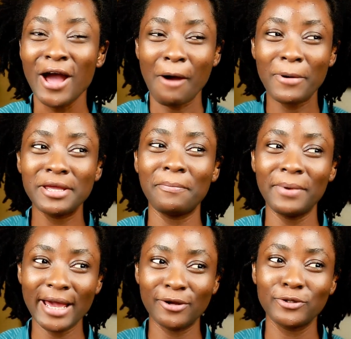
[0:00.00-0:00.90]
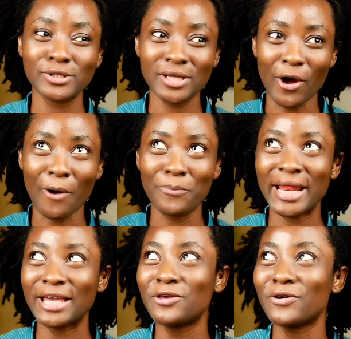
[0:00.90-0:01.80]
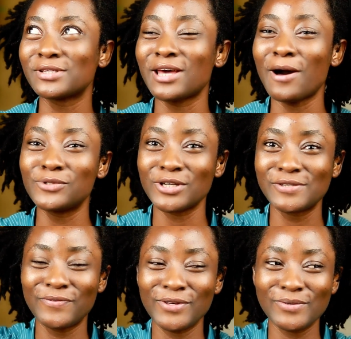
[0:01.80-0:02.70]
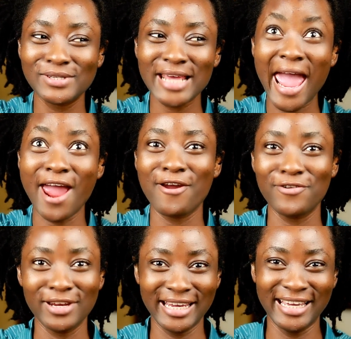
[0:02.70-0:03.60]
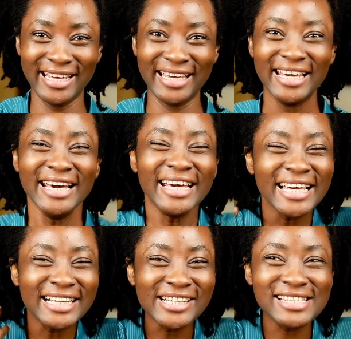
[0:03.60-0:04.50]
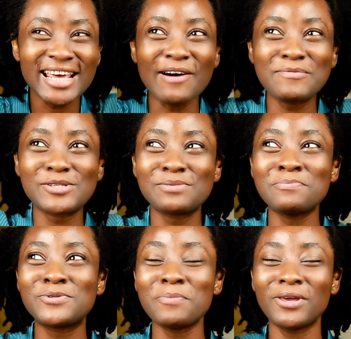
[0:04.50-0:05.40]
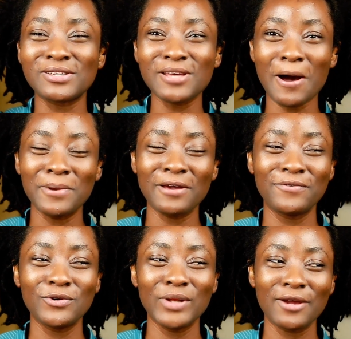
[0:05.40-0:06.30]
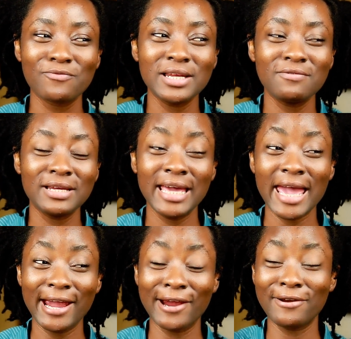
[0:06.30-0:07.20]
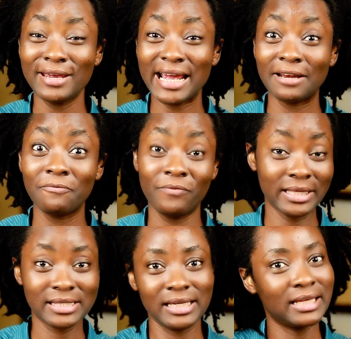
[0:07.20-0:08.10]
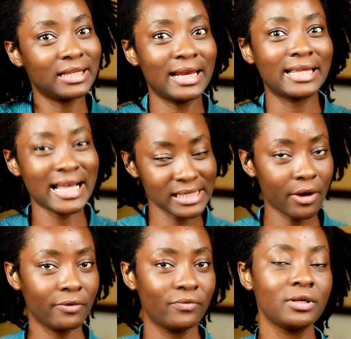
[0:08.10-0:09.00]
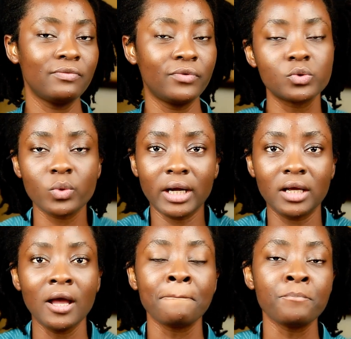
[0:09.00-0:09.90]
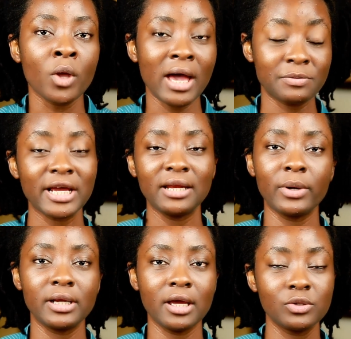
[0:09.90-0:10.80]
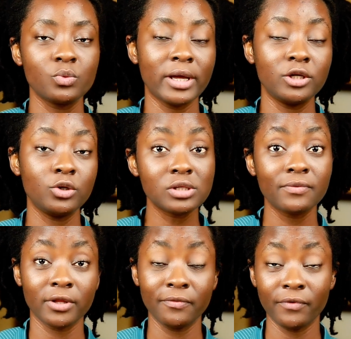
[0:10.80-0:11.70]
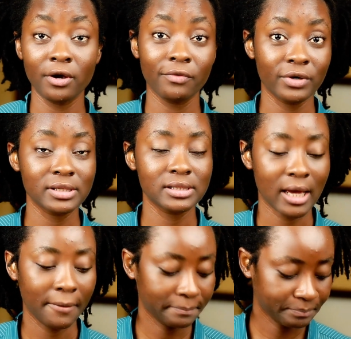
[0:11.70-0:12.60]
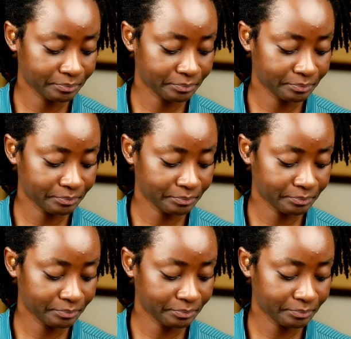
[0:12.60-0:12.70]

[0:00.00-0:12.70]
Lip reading: when you apply on your scalp, like your scalp just feels airy. It just helps to make your scalp like feel like really, really airy and ventilated. Like that's how it feels when especially when you use it for the very first time.